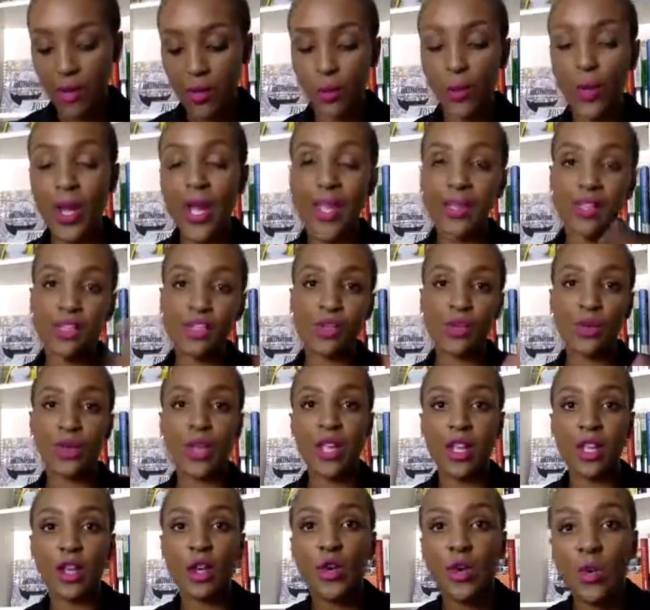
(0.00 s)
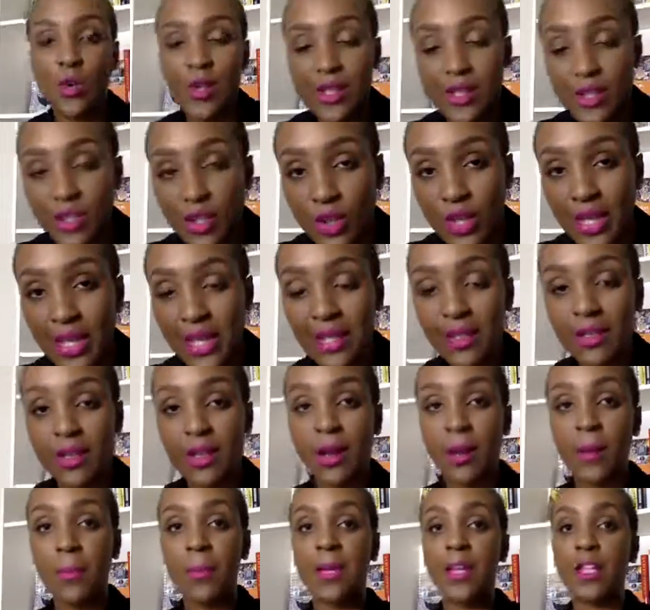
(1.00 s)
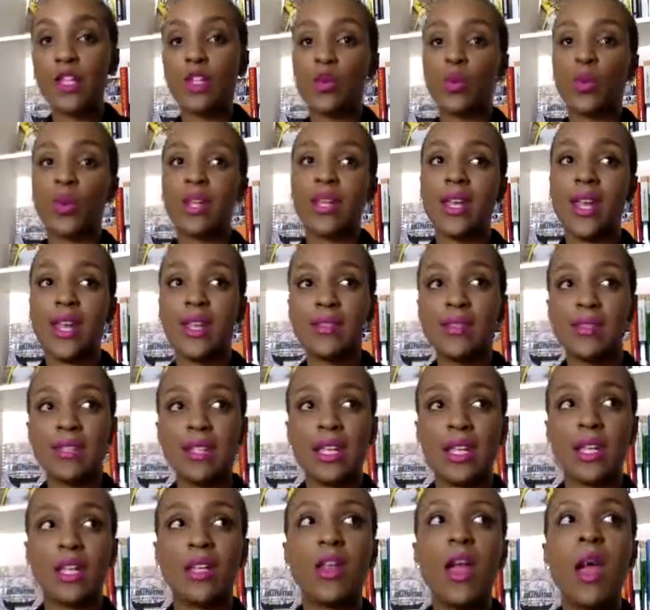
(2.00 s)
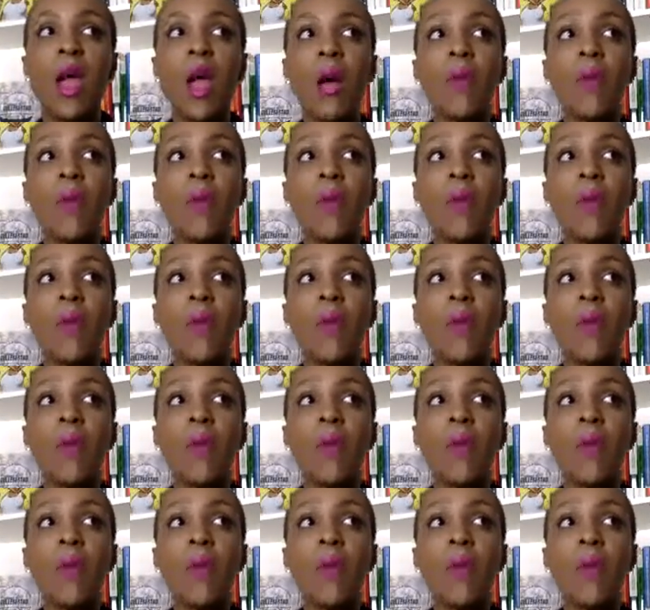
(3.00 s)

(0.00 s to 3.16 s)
ways to increase your income in 2018.